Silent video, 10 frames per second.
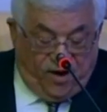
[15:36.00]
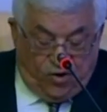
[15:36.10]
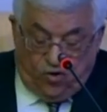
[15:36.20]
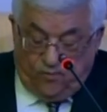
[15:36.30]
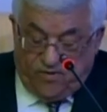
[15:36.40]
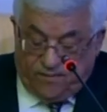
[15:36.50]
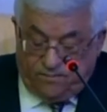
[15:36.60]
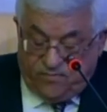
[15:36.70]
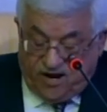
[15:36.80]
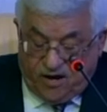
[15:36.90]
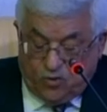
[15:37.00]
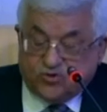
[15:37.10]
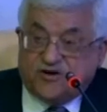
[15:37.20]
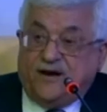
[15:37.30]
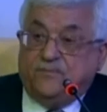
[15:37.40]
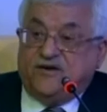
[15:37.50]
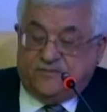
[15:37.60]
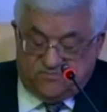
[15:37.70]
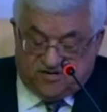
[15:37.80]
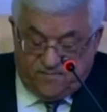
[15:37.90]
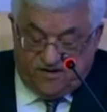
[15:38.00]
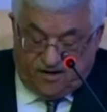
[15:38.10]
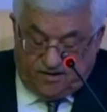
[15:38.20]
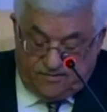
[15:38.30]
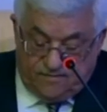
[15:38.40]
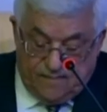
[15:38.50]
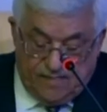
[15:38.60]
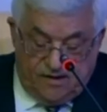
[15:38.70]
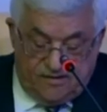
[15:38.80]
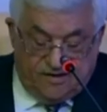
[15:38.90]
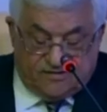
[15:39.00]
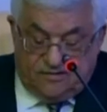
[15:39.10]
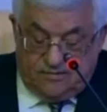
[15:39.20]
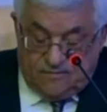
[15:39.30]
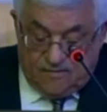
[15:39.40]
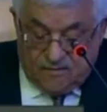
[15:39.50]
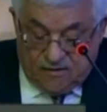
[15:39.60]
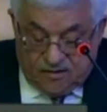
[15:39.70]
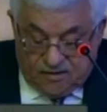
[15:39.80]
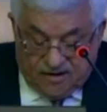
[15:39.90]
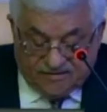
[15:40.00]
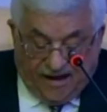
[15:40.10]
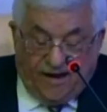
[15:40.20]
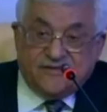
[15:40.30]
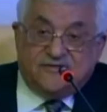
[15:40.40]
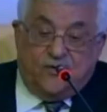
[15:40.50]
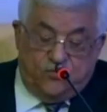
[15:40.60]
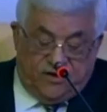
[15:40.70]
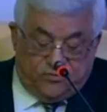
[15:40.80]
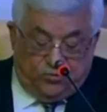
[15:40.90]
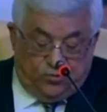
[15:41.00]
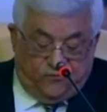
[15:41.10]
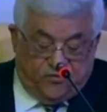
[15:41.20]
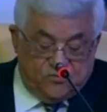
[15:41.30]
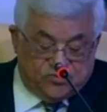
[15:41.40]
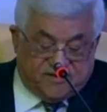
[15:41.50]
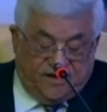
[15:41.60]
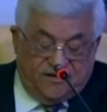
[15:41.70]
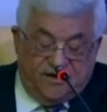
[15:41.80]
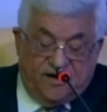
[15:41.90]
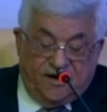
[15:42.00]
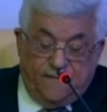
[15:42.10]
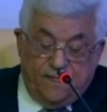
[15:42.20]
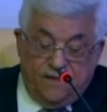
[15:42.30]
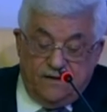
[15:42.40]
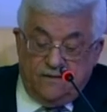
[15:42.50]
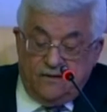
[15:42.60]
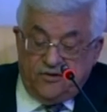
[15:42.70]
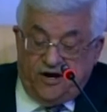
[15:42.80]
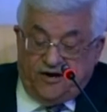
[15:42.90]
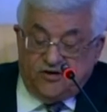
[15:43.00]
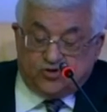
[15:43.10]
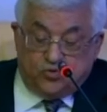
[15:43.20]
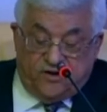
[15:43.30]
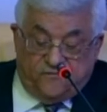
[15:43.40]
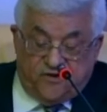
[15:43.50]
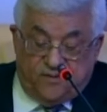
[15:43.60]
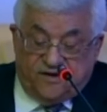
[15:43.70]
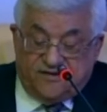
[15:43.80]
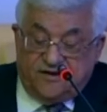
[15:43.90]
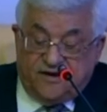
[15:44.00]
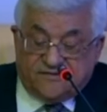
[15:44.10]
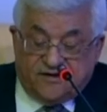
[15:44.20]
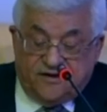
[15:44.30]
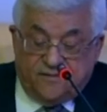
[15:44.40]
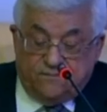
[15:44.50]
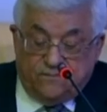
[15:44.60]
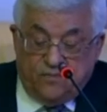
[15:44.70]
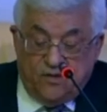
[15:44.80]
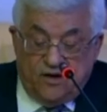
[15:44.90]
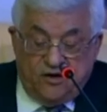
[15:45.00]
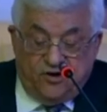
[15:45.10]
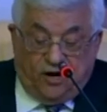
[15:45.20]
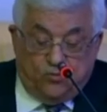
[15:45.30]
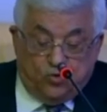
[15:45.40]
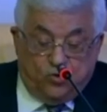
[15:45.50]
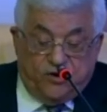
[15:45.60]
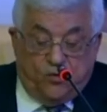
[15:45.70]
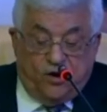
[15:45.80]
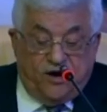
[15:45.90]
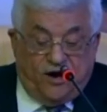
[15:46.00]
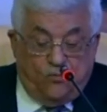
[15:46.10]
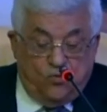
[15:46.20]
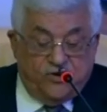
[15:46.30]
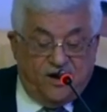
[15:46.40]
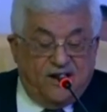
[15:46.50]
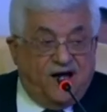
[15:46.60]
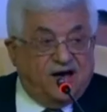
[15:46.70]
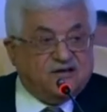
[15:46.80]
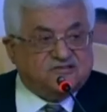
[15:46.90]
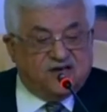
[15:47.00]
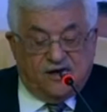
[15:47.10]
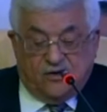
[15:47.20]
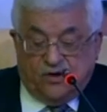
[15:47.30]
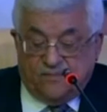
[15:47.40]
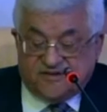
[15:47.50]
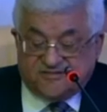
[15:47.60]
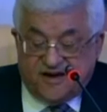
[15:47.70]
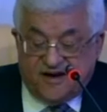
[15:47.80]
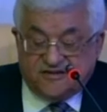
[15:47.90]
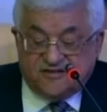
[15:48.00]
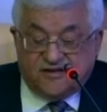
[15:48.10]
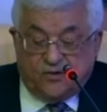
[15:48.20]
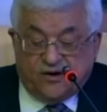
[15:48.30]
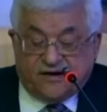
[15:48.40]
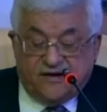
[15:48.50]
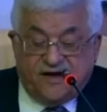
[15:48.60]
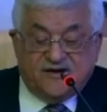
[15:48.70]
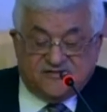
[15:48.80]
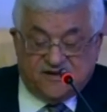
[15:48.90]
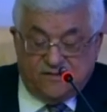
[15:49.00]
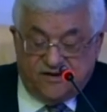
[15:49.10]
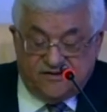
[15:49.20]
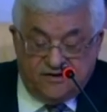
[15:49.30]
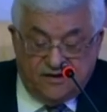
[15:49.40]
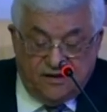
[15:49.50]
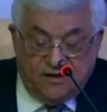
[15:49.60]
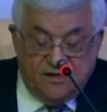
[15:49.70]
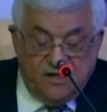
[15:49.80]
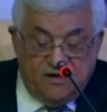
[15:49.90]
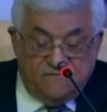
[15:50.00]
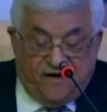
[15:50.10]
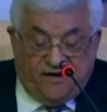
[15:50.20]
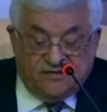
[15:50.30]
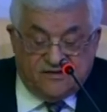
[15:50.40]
and the Jerusalemites will, side by side with their entire nation, challenge these impossible situations and keep living in their city building and protecting Al Aqsa and the city's mosques and churches.